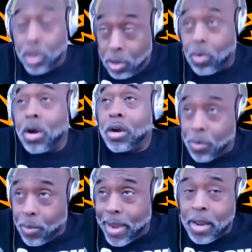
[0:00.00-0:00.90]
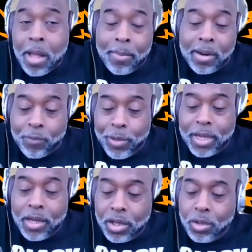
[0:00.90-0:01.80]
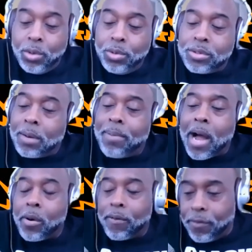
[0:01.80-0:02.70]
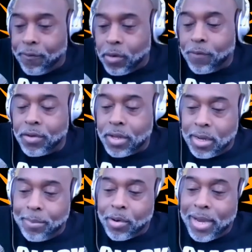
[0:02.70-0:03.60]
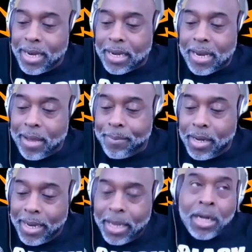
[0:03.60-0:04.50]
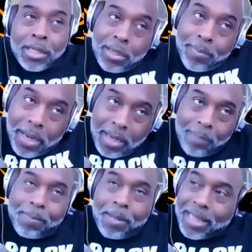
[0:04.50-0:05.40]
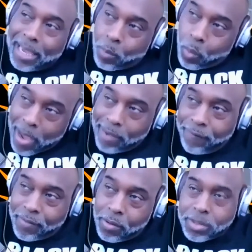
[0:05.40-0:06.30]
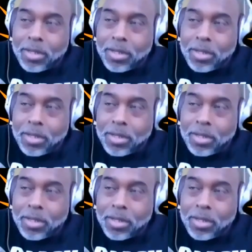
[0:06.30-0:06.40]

You are correct. But if we can use our powerful vote for the Democratic nominee to manipulate white folks,